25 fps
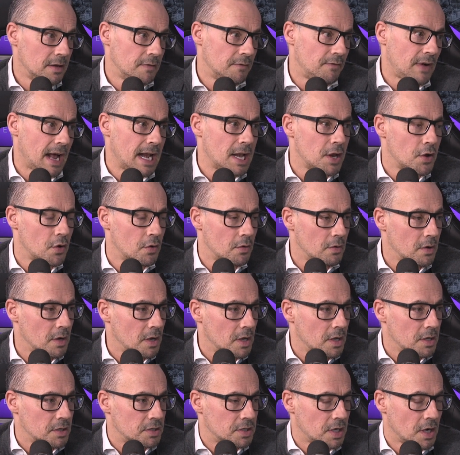value.
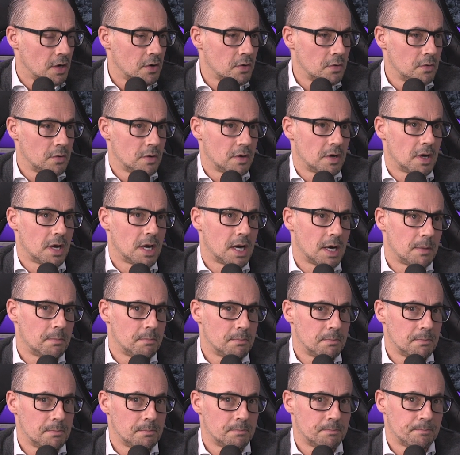So
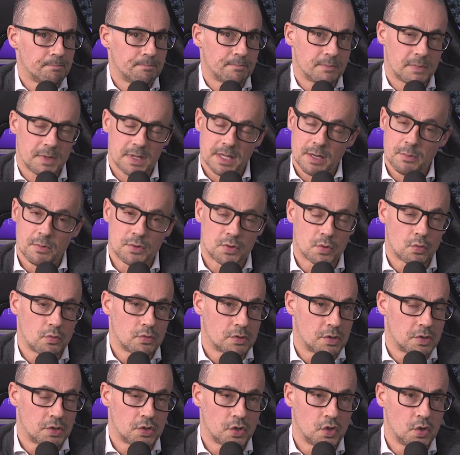um, it was all
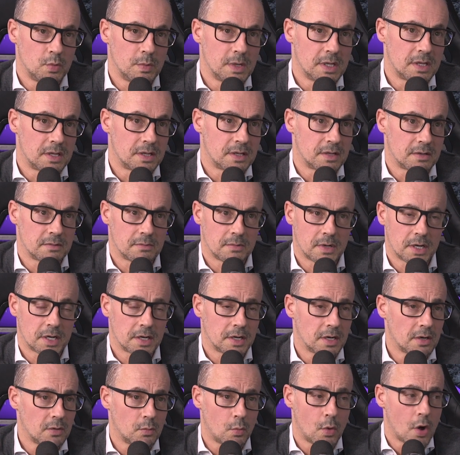to do with, I don't
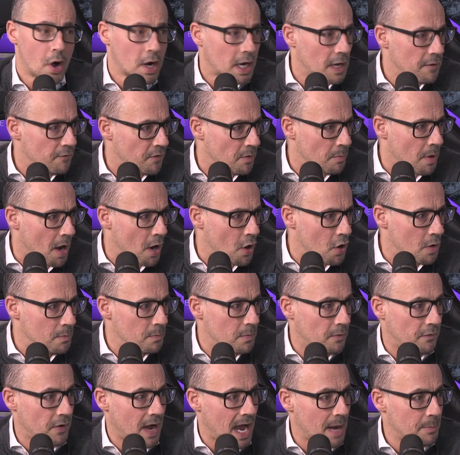know, working from home
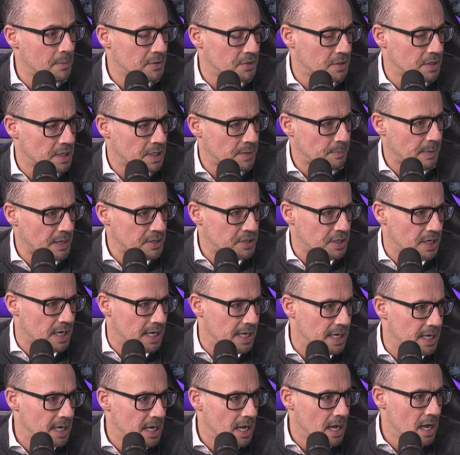for Amazon
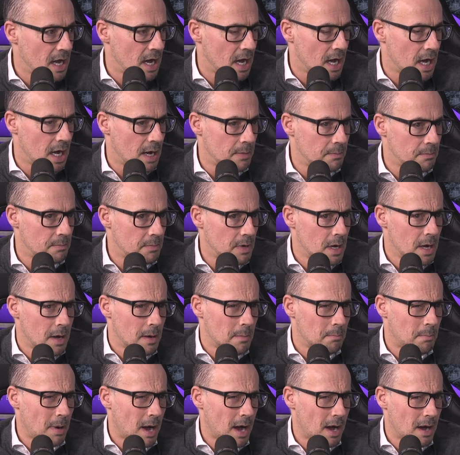especially. Um,
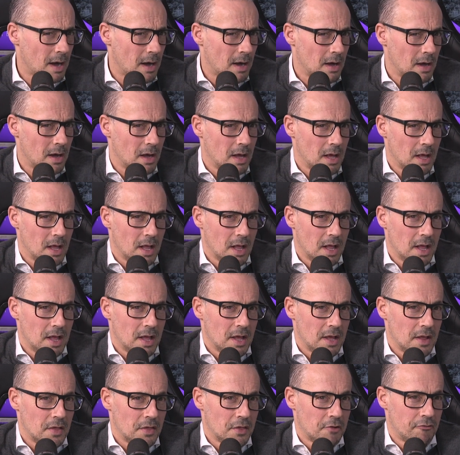but
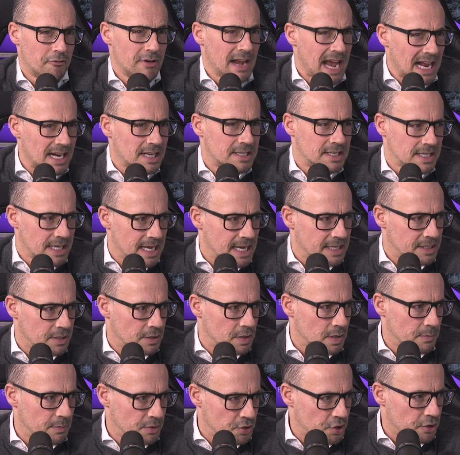the reality is that
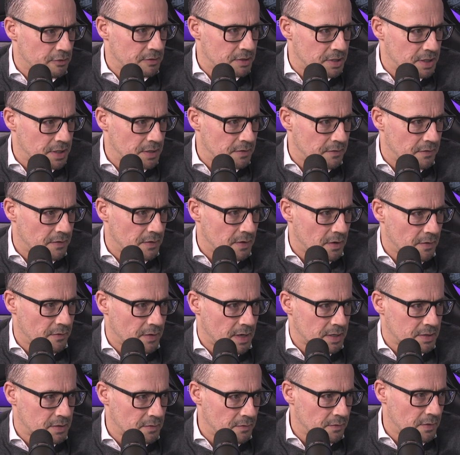the majority of, of
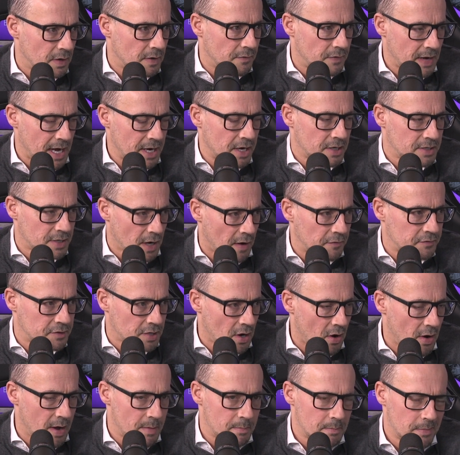us have, have had a tough
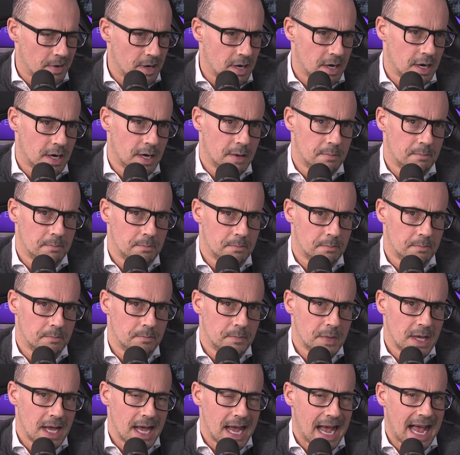time. Um,
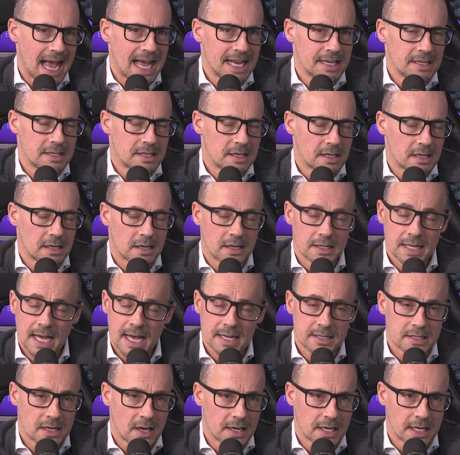and
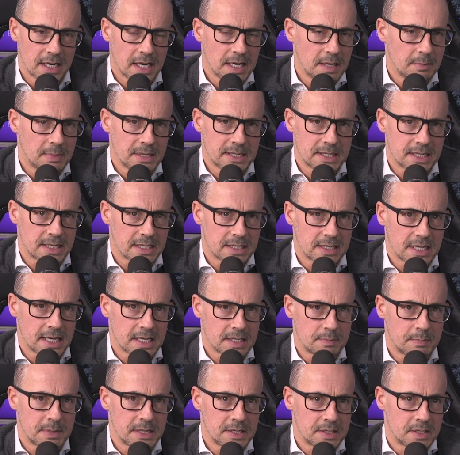yes, like in any business, there's
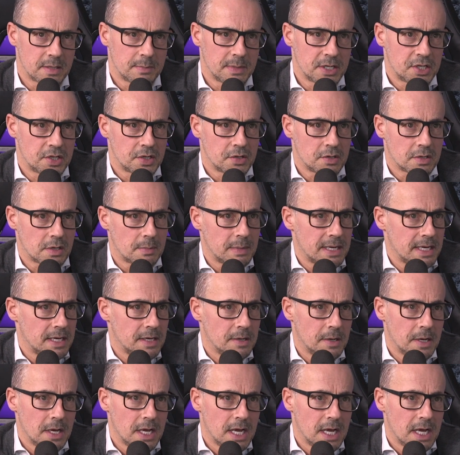been some issues. I mean,